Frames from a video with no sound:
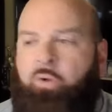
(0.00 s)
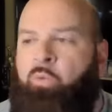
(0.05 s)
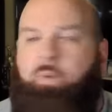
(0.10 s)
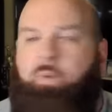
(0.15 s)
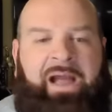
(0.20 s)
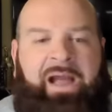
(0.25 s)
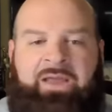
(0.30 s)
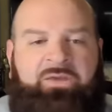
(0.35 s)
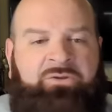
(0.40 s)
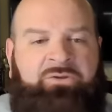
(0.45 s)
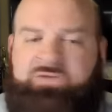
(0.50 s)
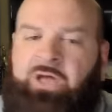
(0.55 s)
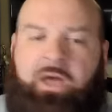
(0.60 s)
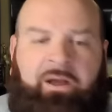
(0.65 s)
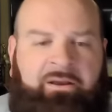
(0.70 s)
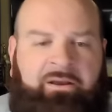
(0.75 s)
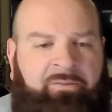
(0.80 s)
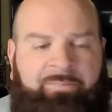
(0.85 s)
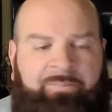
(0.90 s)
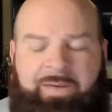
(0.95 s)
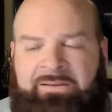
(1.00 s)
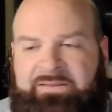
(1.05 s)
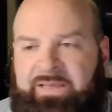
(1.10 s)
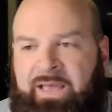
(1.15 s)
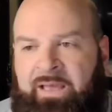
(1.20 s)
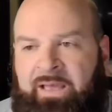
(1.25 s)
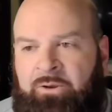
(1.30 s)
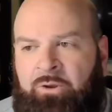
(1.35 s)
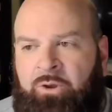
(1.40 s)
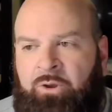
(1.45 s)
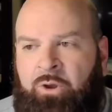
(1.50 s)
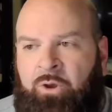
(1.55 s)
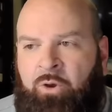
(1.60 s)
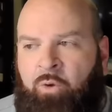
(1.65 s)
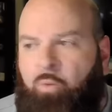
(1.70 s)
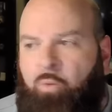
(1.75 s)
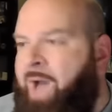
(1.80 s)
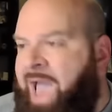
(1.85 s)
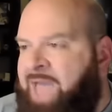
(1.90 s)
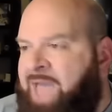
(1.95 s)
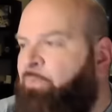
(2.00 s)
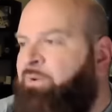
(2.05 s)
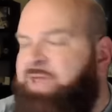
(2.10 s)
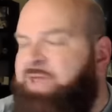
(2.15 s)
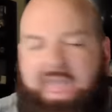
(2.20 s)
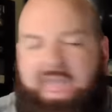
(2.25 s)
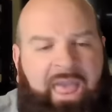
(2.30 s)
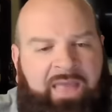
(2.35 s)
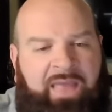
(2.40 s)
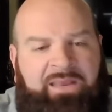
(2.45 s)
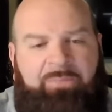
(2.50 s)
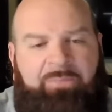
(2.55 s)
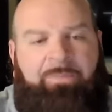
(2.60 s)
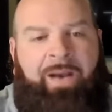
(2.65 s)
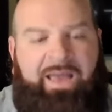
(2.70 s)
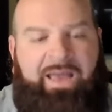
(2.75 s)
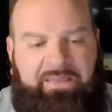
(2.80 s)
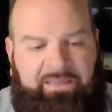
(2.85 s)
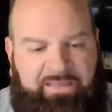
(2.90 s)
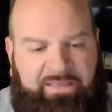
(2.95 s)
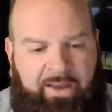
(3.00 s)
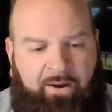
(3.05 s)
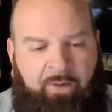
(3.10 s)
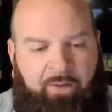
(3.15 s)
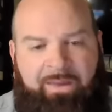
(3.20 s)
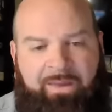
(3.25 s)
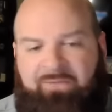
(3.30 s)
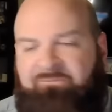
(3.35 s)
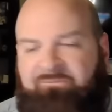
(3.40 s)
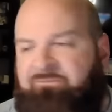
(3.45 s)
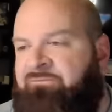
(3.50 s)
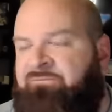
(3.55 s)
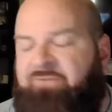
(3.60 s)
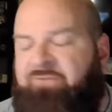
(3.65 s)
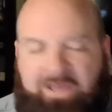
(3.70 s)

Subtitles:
Why are you talking about that? Why would anybody care about a